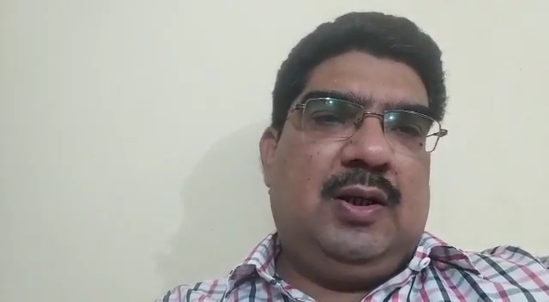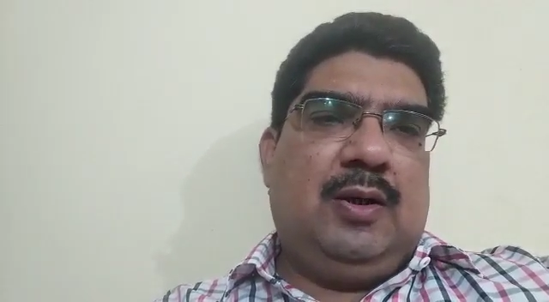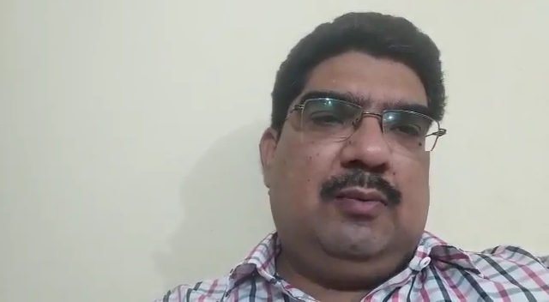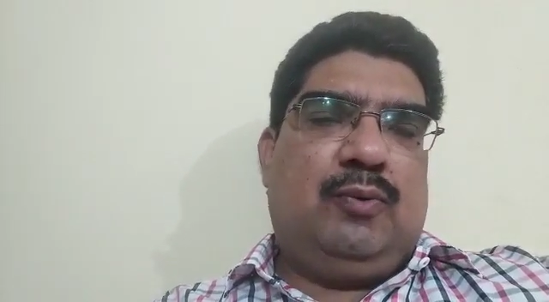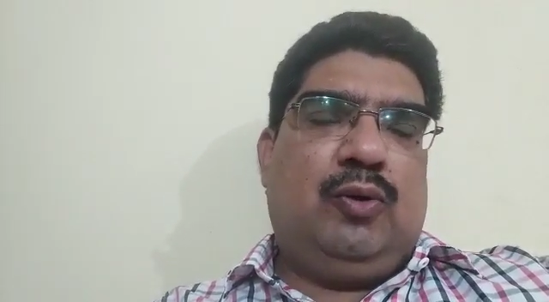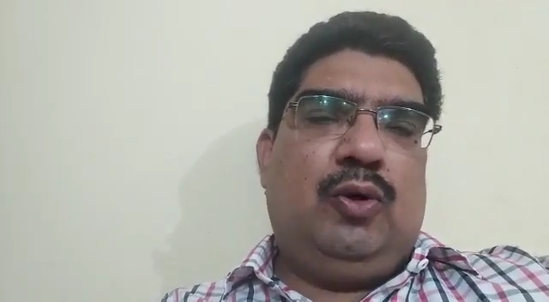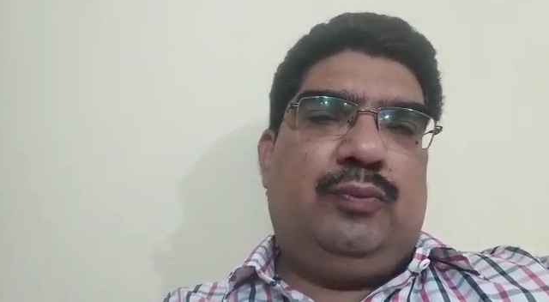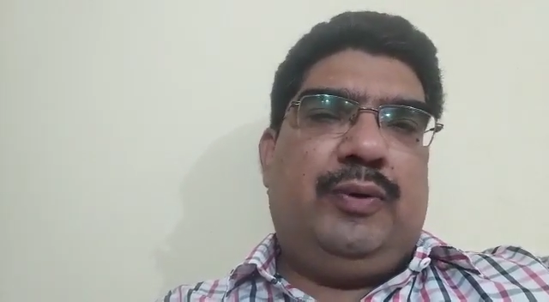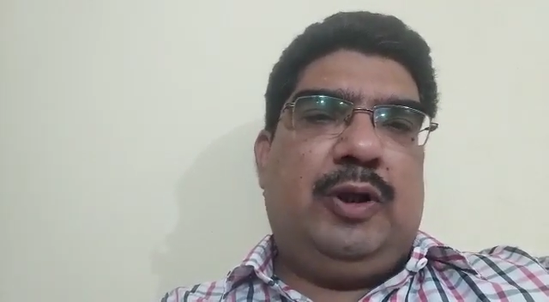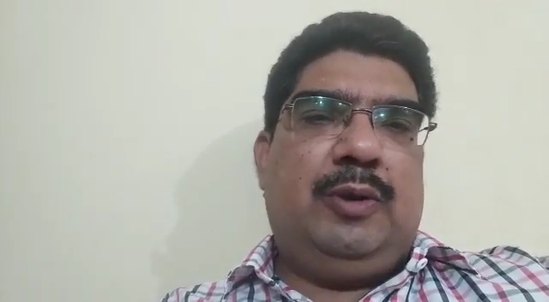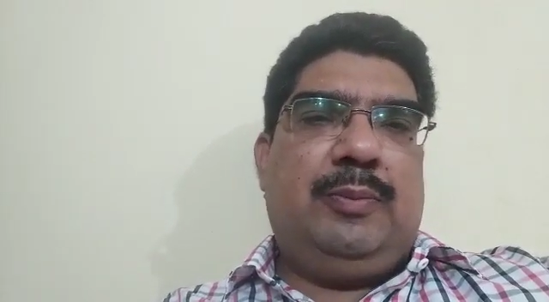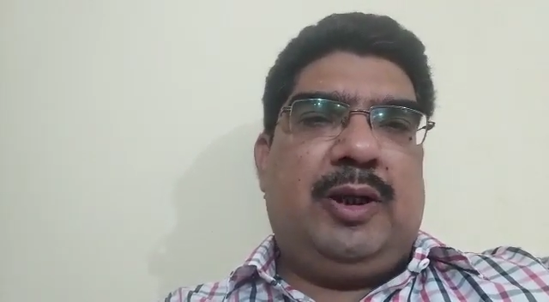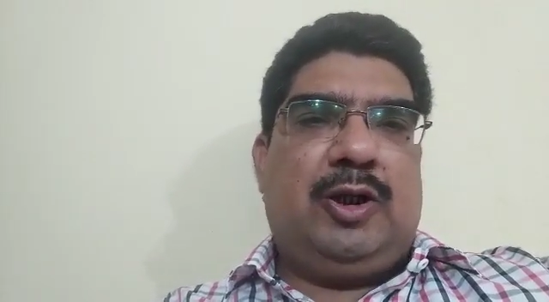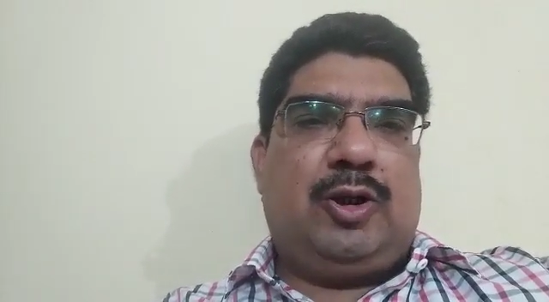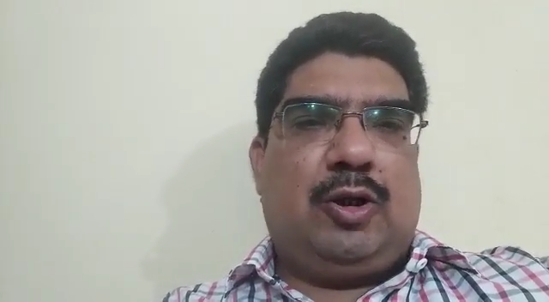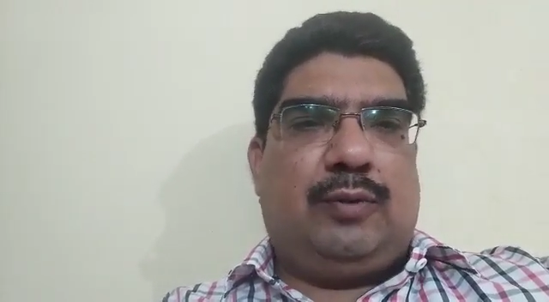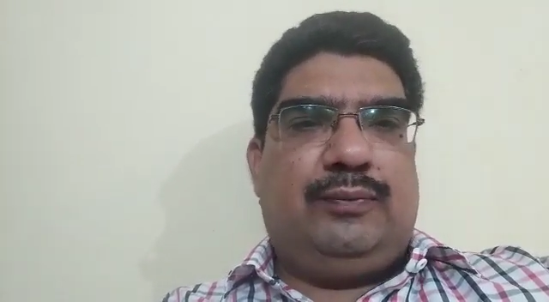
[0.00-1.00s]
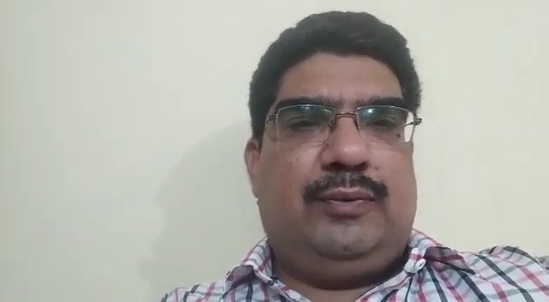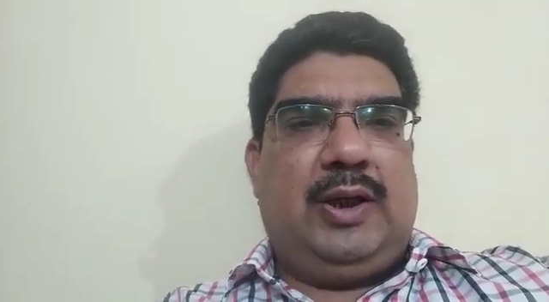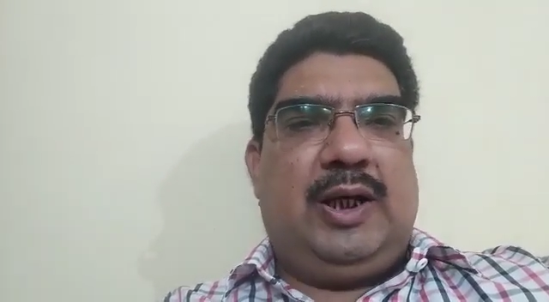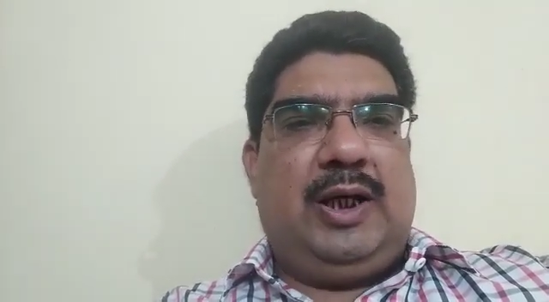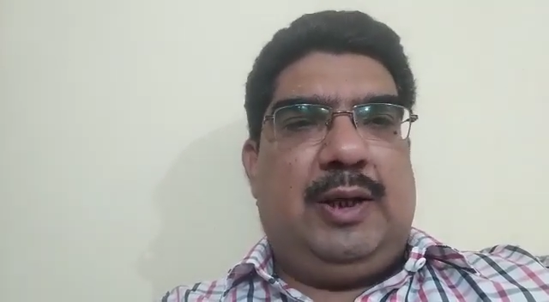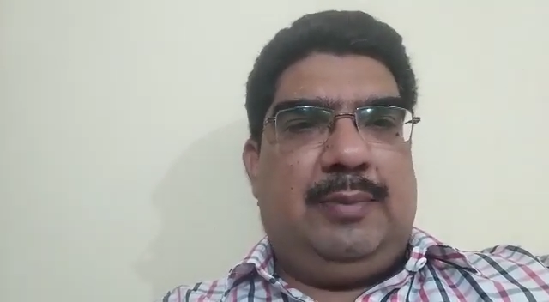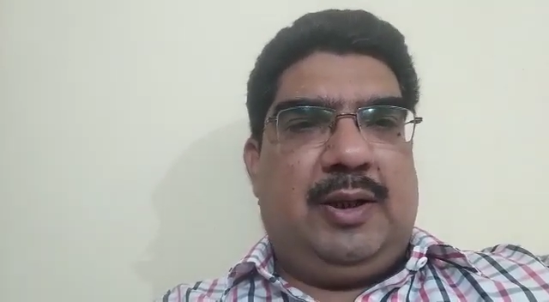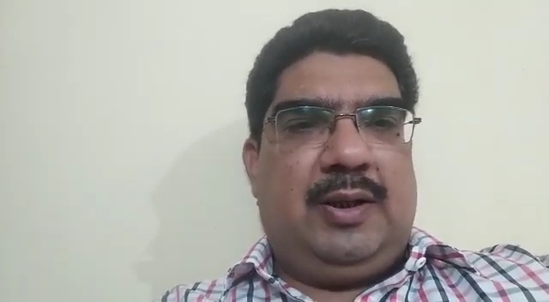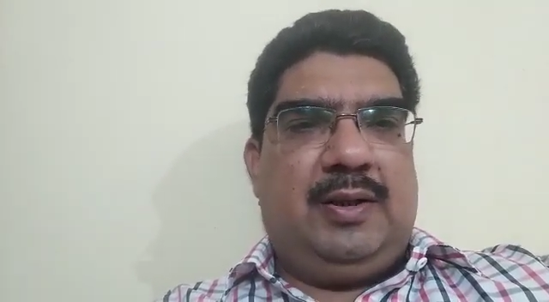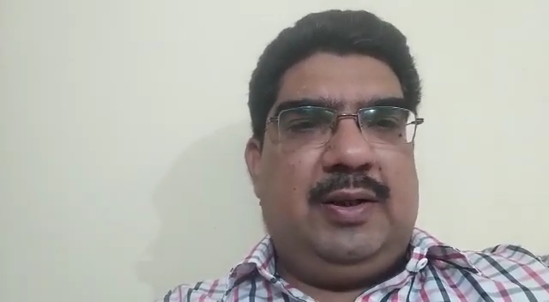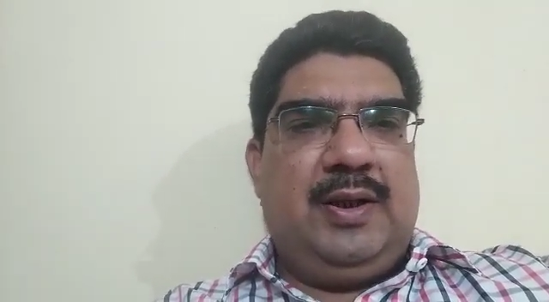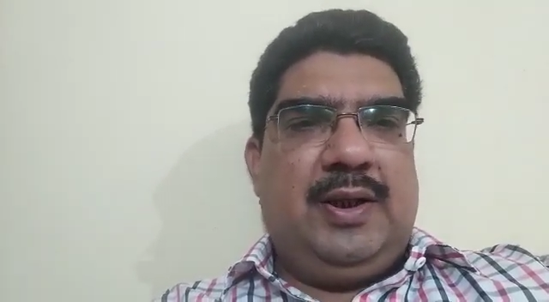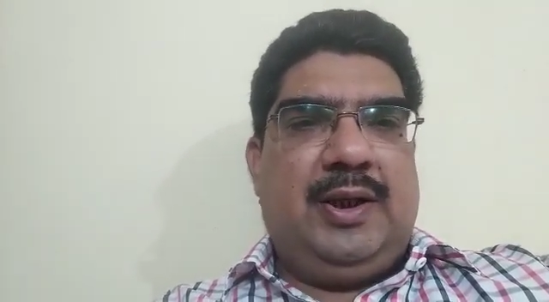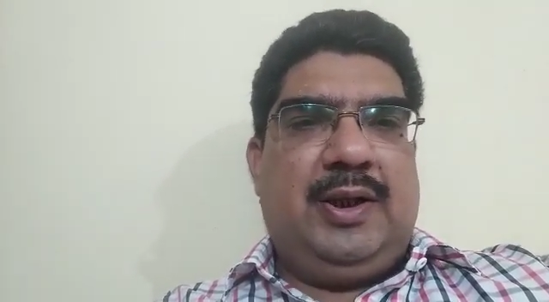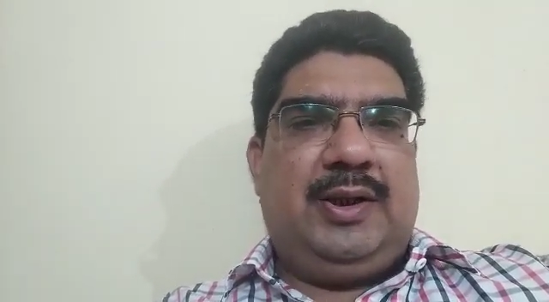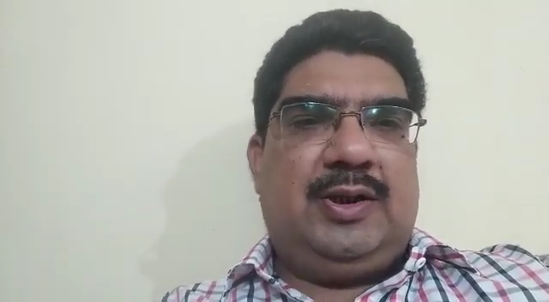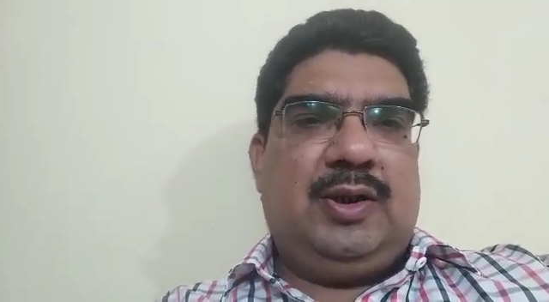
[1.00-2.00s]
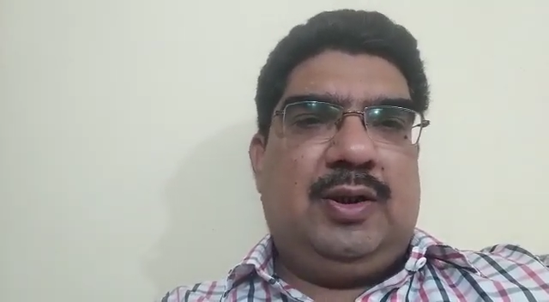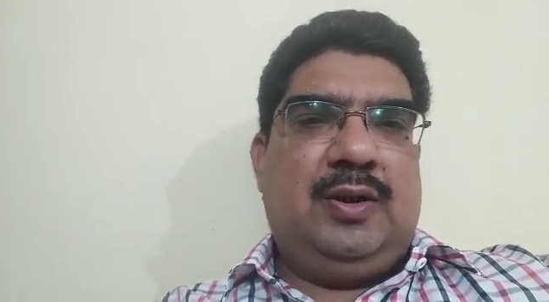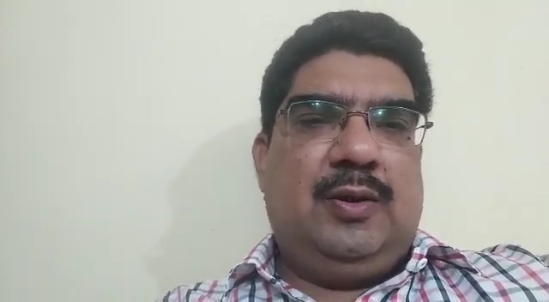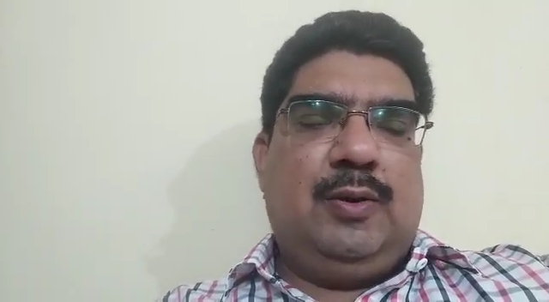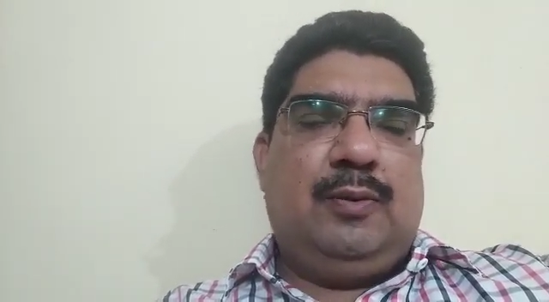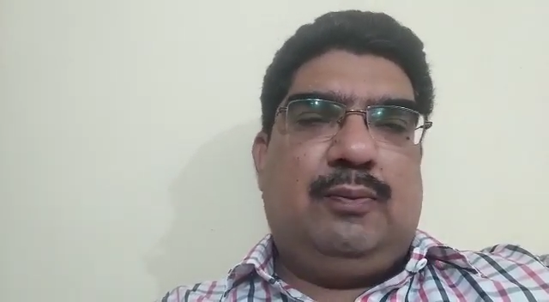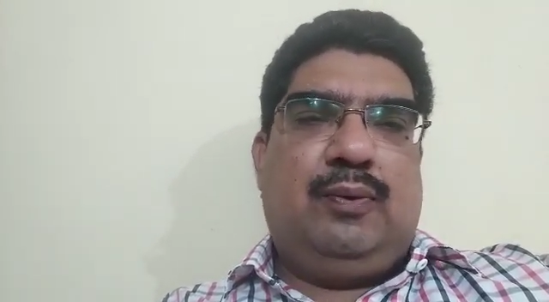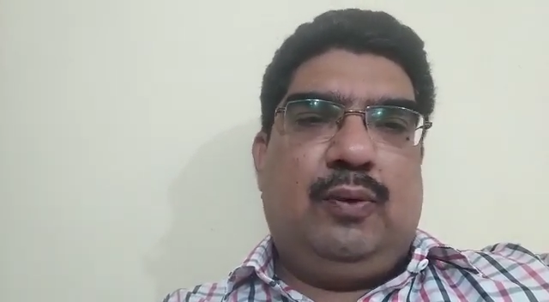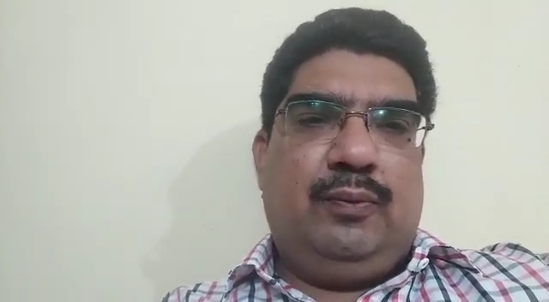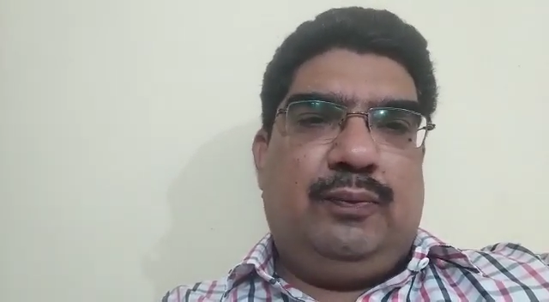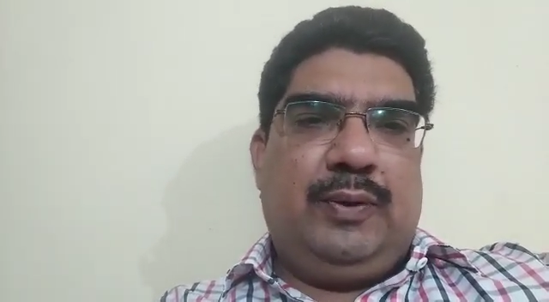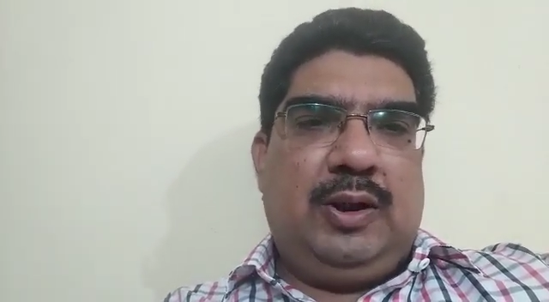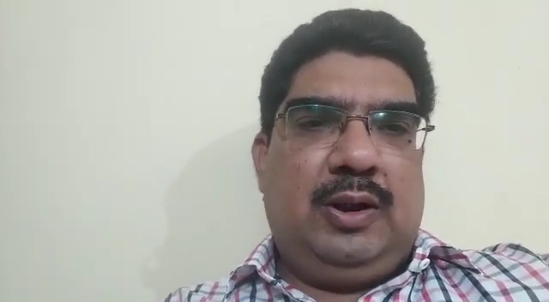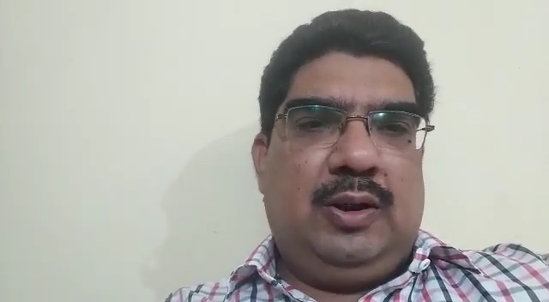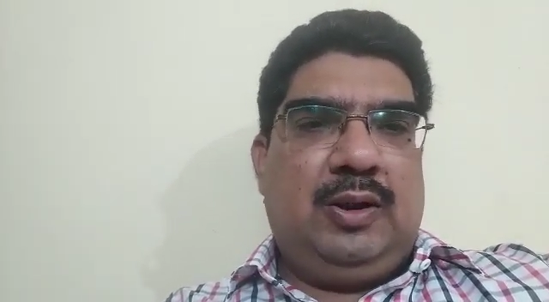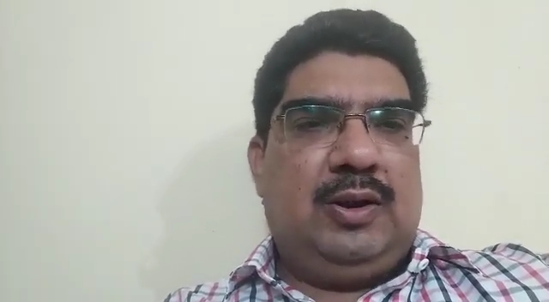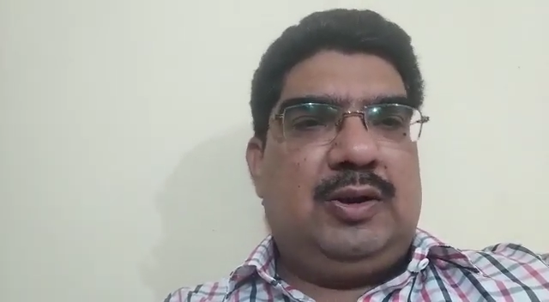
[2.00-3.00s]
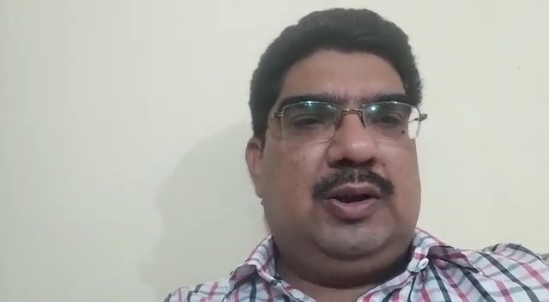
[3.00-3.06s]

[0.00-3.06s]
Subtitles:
fulfillment of the labor is fulfilled,